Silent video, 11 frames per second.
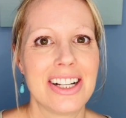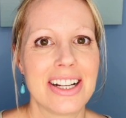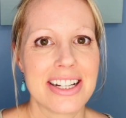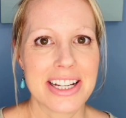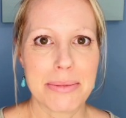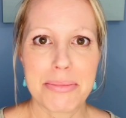
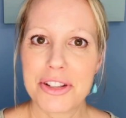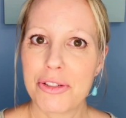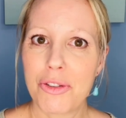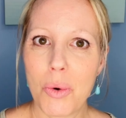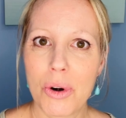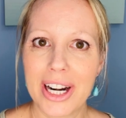Tips
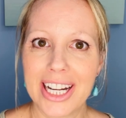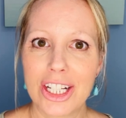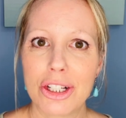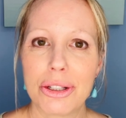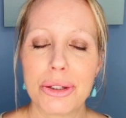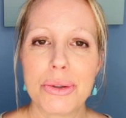for
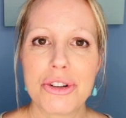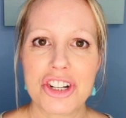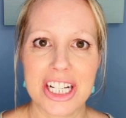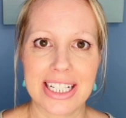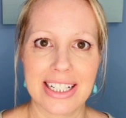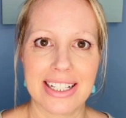
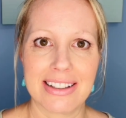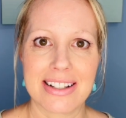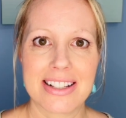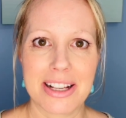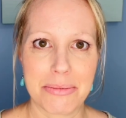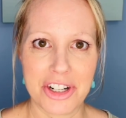inclusion in the
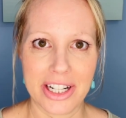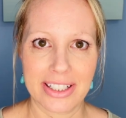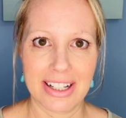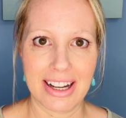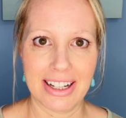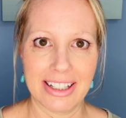subject
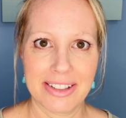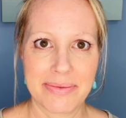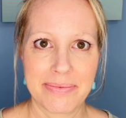line.